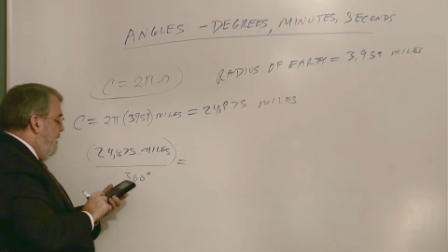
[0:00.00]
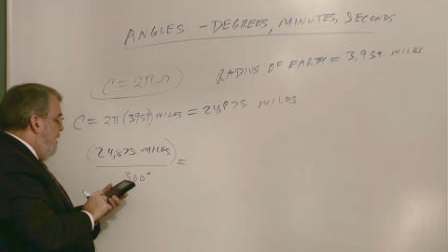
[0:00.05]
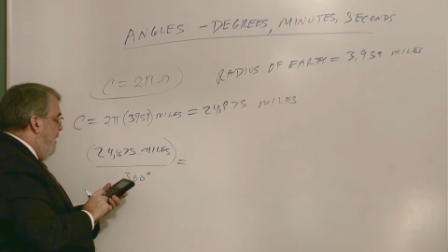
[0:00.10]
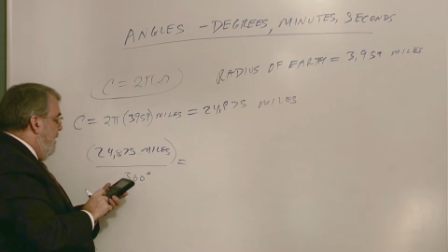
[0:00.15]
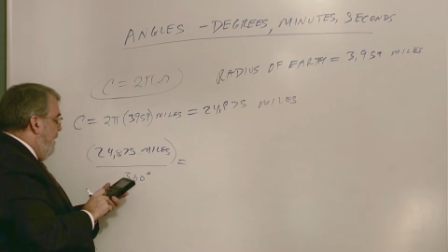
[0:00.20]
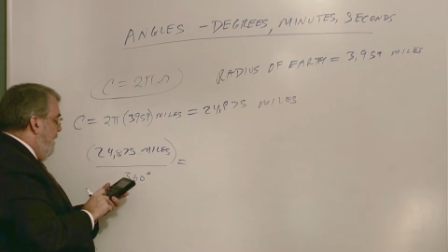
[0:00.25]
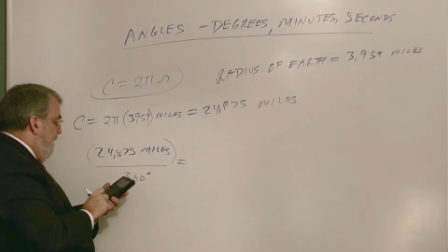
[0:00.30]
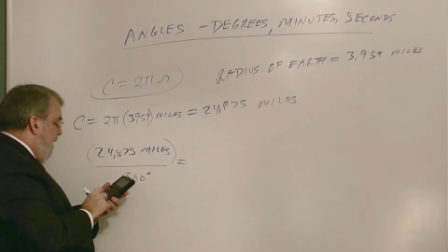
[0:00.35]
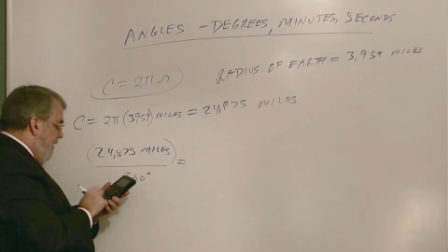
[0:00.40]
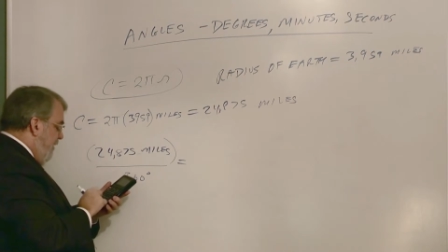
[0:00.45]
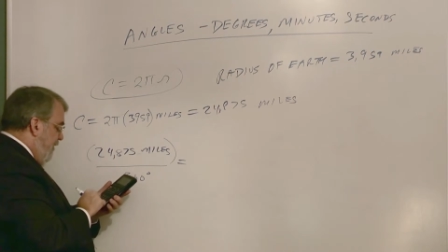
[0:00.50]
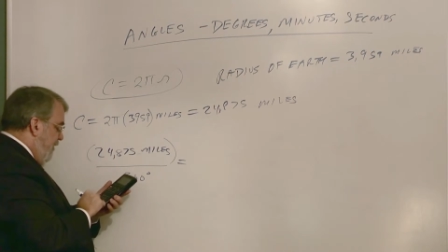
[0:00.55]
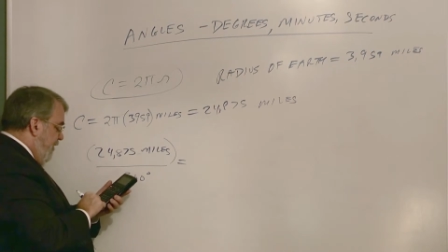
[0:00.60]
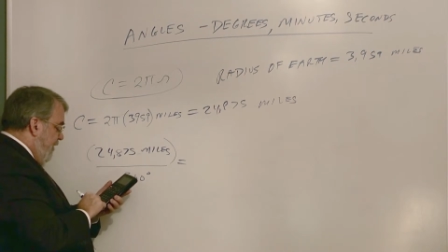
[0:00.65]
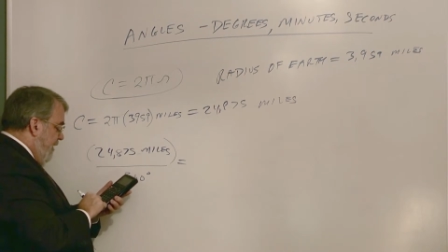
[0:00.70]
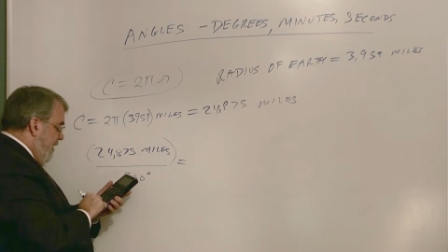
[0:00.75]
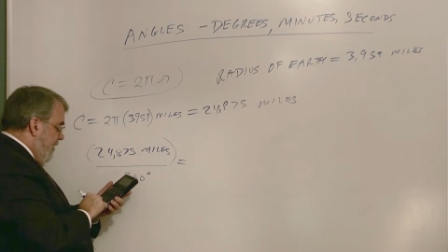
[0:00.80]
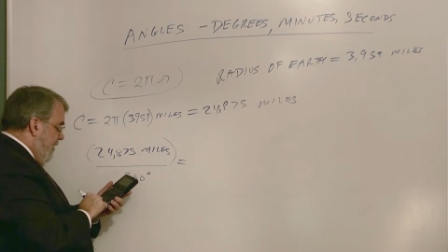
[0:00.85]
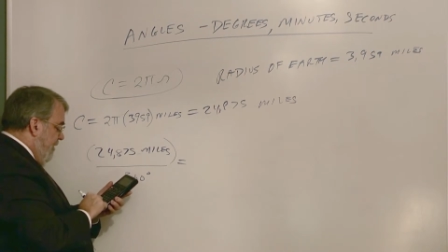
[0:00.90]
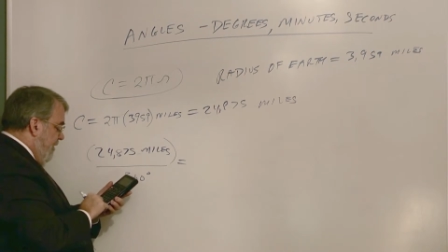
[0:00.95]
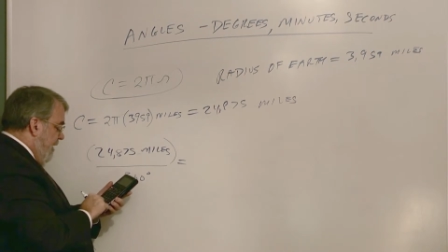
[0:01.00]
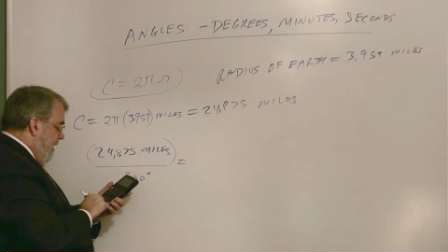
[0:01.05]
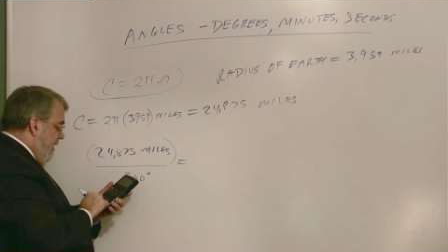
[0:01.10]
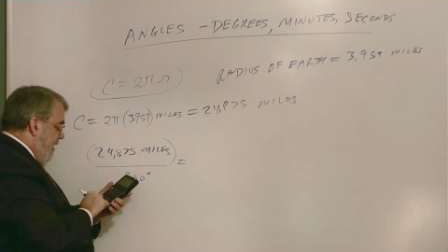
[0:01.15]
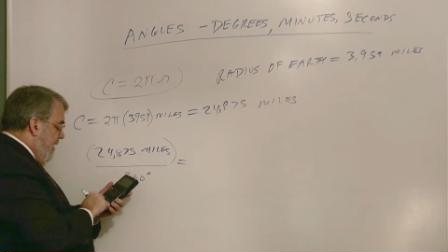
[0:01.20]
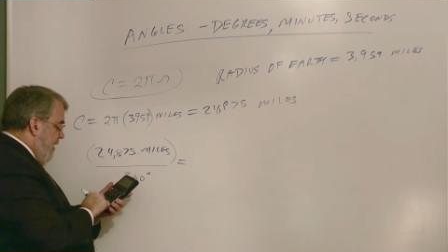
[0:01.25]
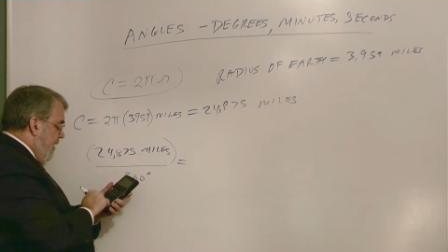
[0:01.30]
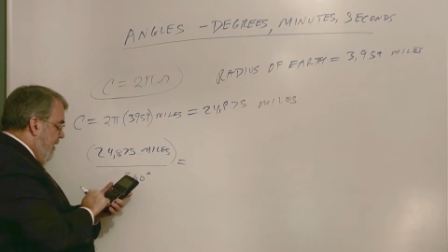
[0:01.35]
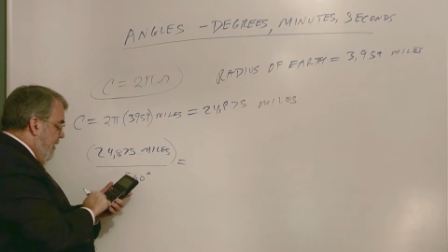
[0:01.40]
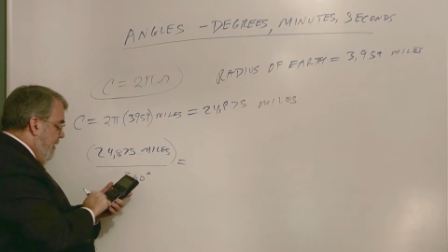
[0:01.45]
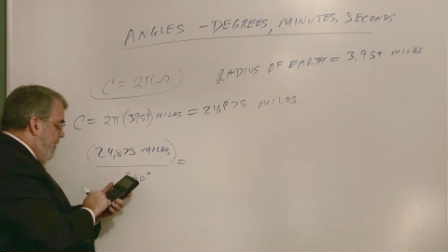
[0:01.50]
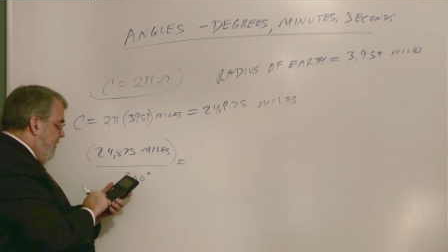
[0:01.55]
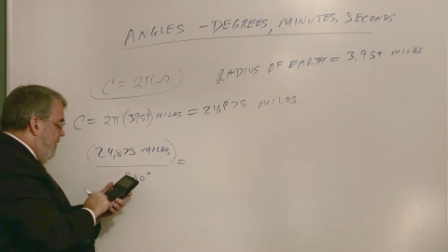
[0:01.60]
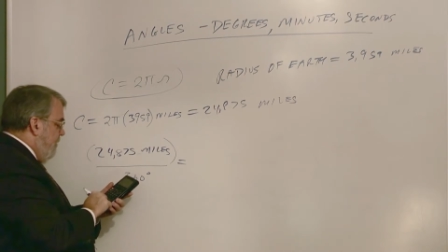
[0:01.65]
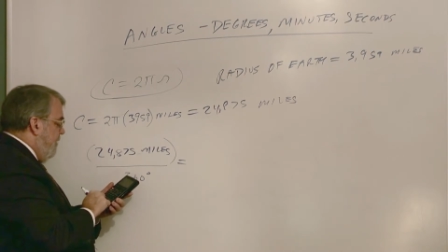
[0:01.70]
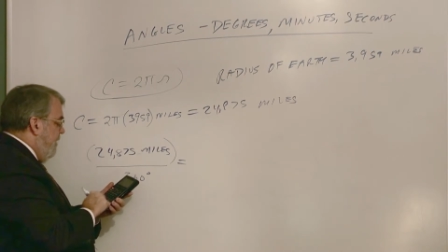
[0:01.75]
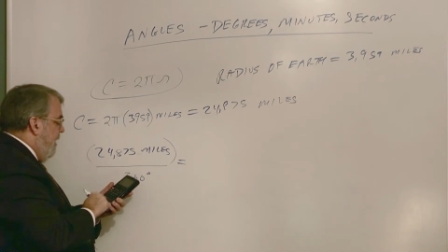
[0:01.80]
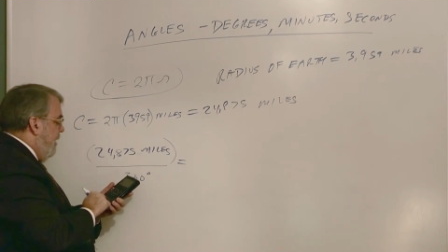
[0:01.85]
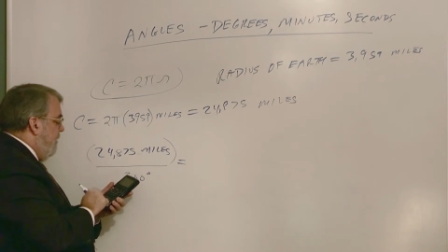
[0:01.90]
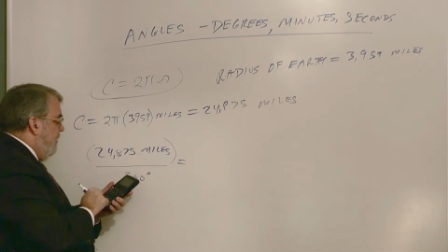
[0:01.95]
integer number right here.
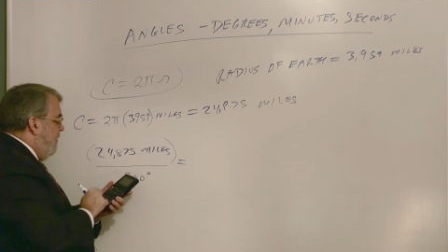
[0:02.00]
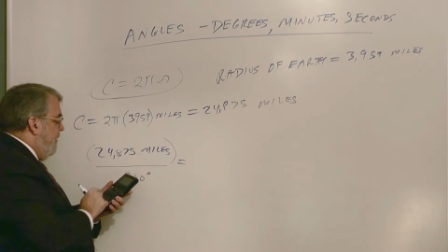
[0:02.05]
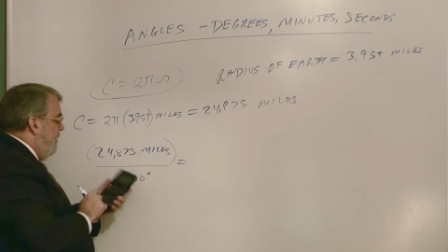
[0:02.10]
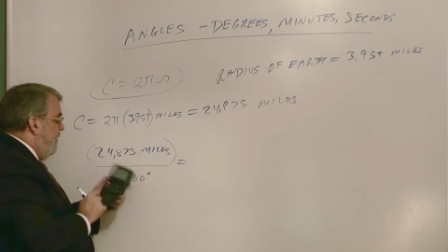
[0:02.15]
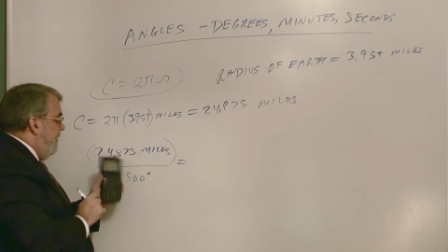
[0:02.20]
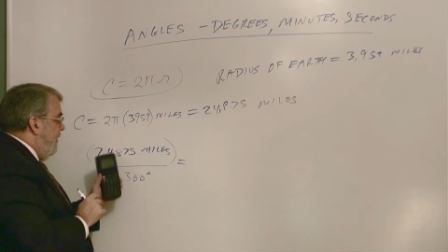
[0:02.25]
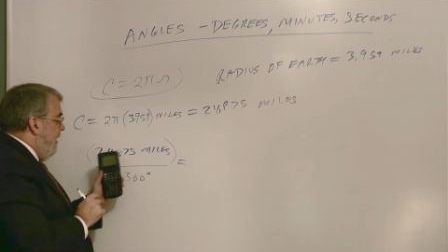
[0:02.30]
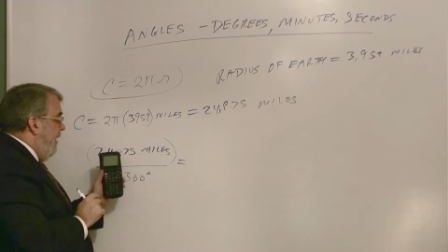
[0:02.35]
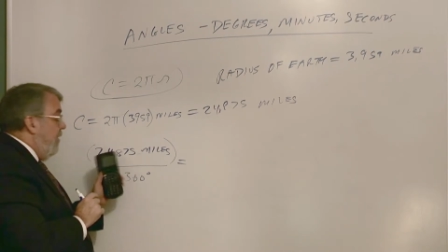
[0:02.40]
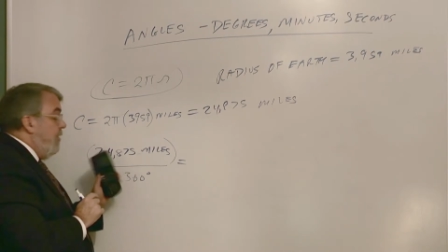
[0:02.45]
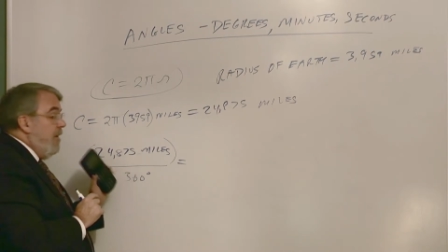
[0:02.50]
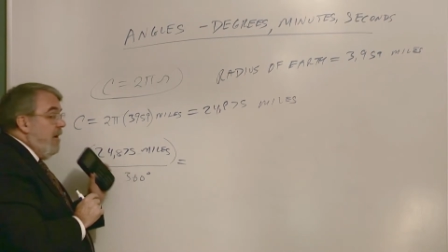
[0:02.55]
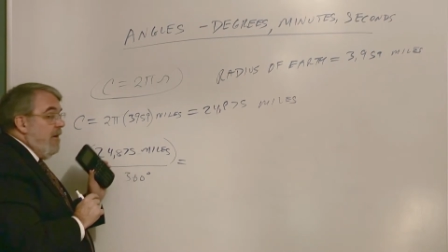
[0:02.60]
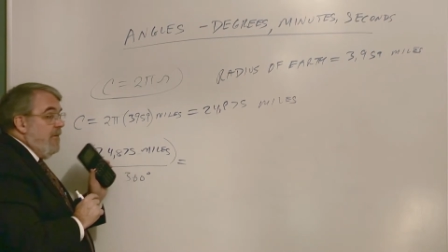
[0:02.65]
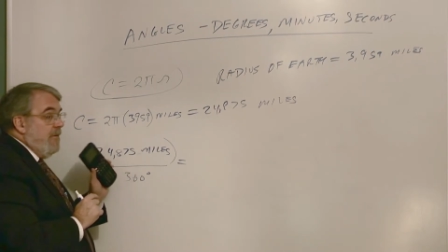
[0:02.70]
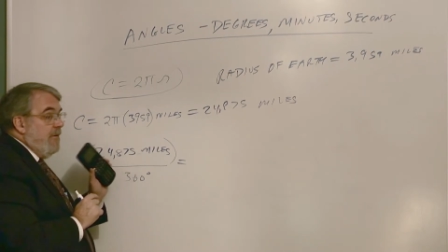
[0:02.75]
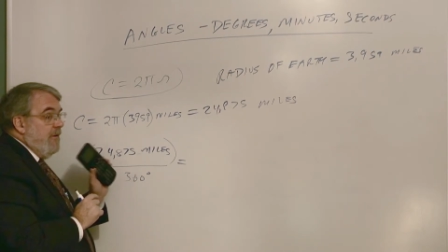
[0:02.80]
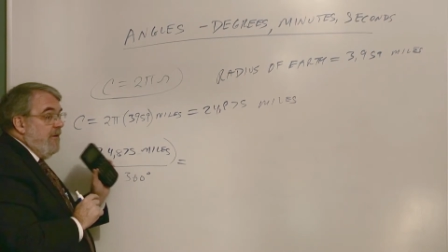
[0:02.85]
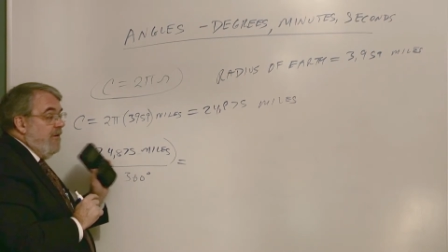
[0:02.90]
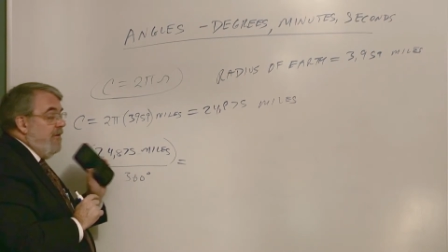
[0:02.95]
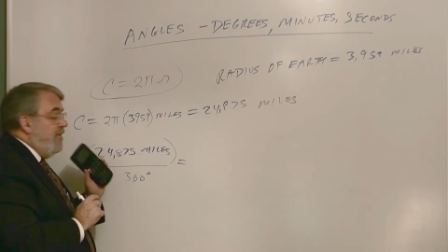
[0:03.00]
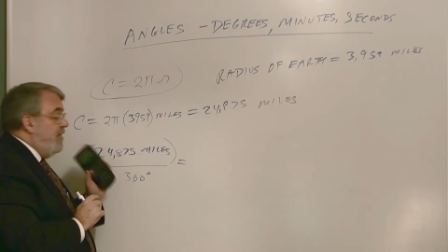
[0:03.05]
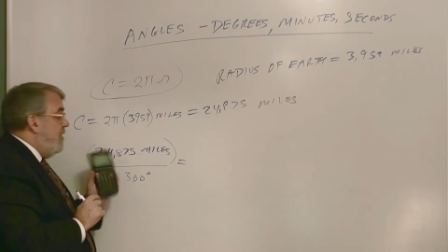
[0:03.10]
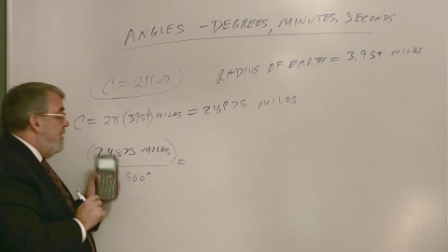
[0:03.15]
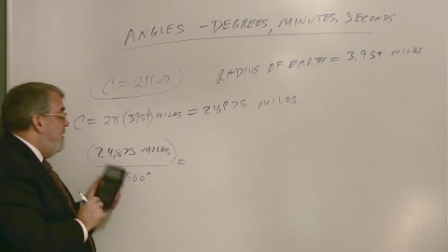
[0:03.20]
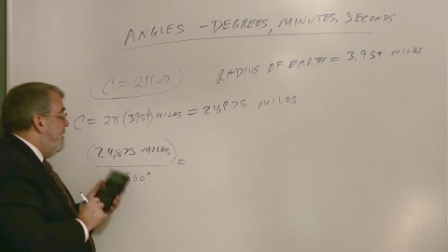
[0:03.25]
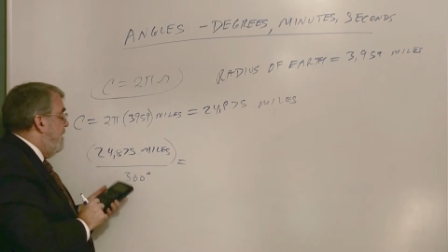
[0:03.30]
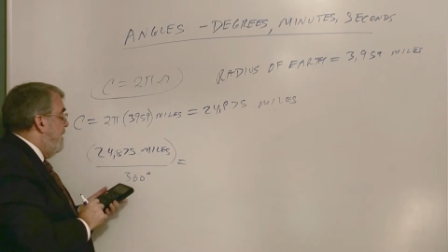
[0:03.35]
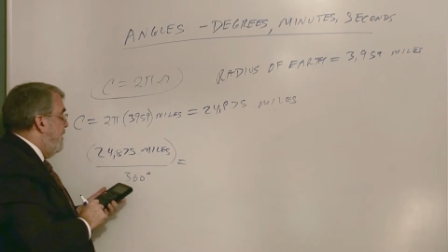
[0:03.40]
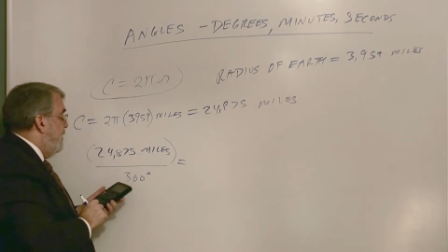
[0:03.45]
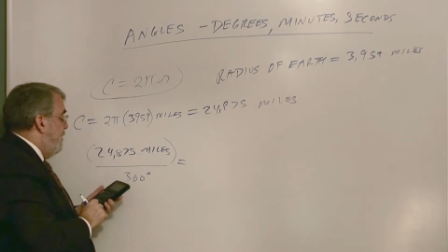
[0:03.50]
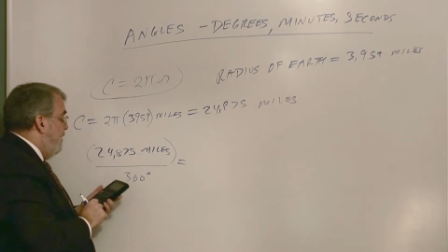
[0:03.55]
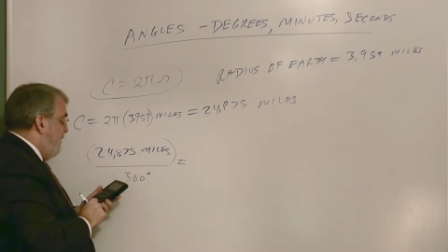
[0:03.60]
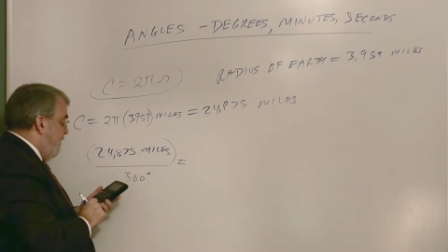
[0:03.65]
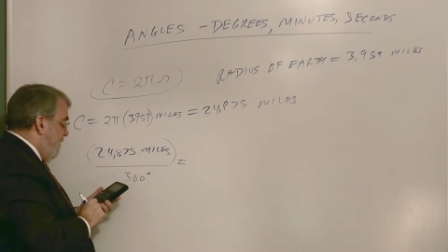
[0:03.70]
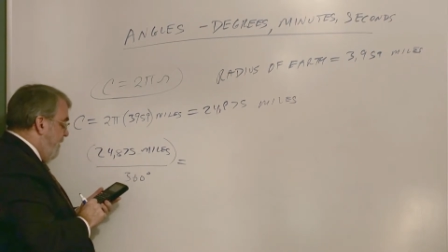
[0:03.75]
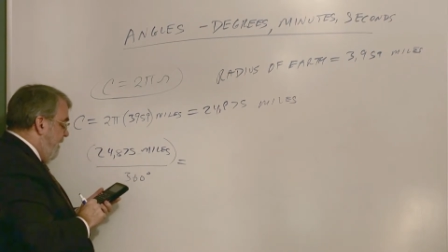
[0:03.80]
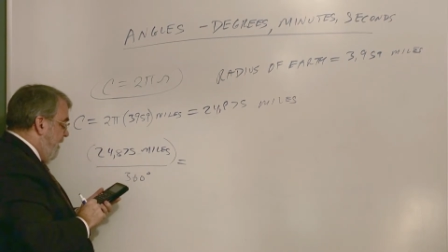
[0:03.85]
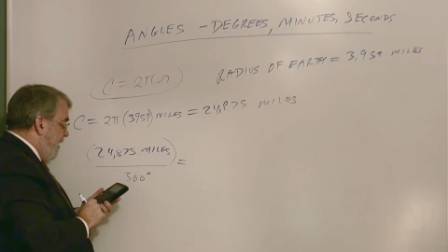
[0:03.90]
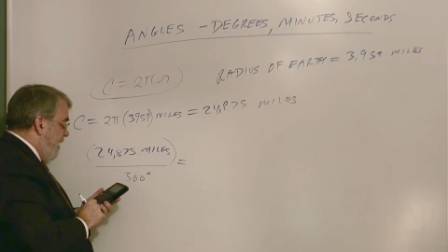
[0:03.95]
But from here on, I'm going to use all the
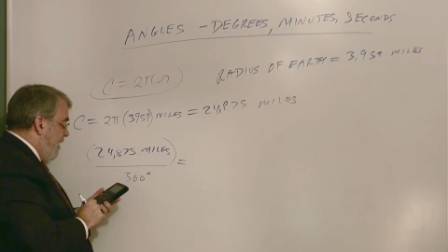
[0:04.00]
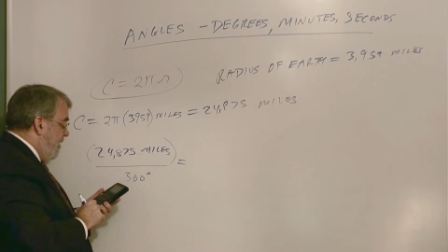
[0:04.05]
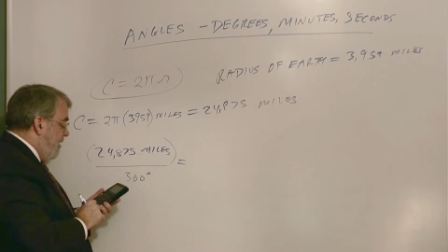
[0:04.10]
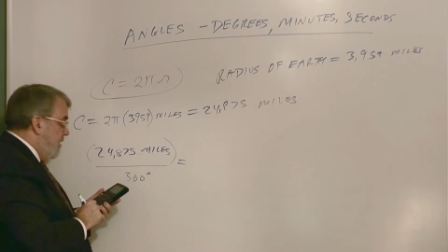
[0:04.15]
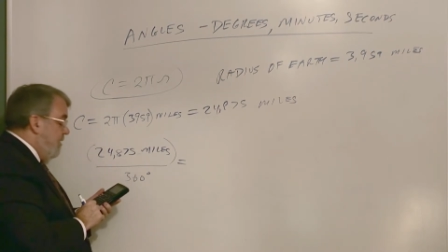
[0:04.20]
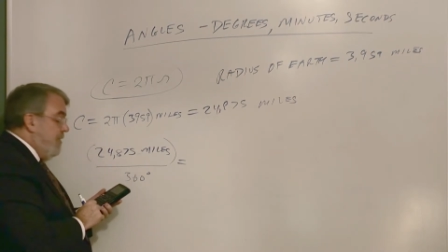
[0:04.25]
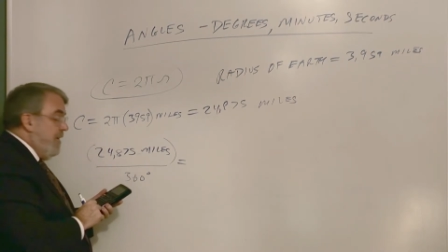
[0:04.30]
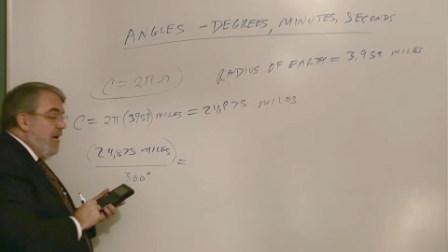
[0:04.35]
decimals of my calculator.